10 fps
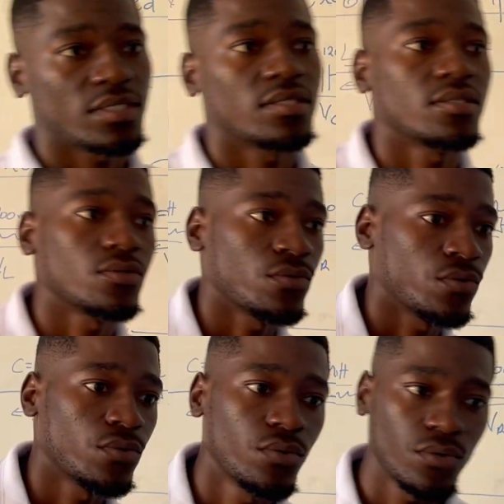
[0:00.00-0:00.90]
So
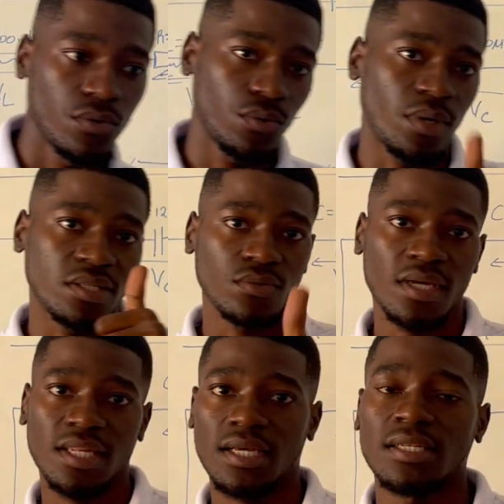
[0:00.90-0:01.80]
we are
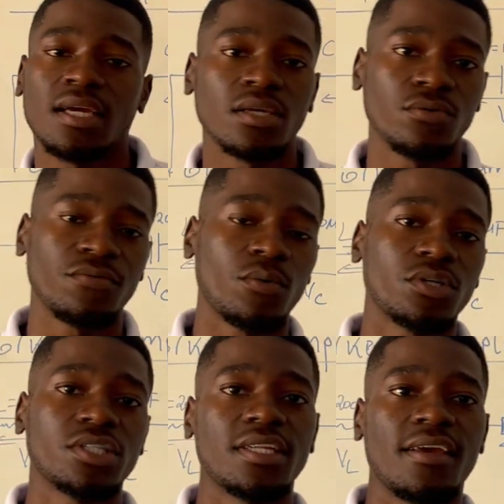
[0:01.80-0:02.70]
together. Thank you for
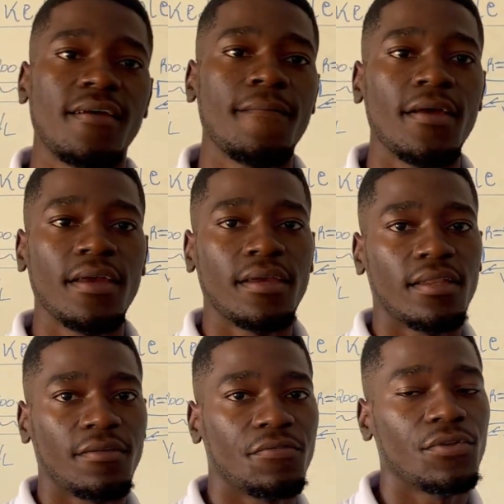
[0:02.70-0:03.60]
watching the
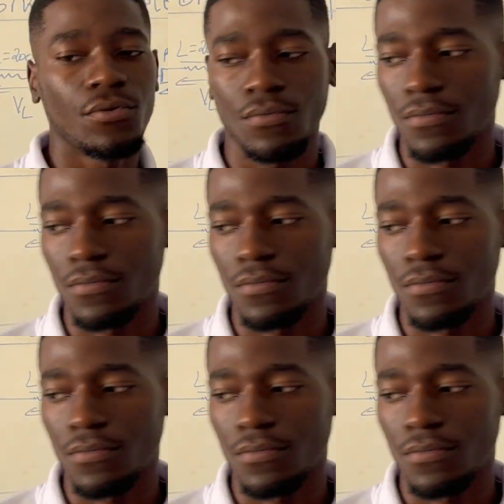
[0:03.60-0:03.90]
video.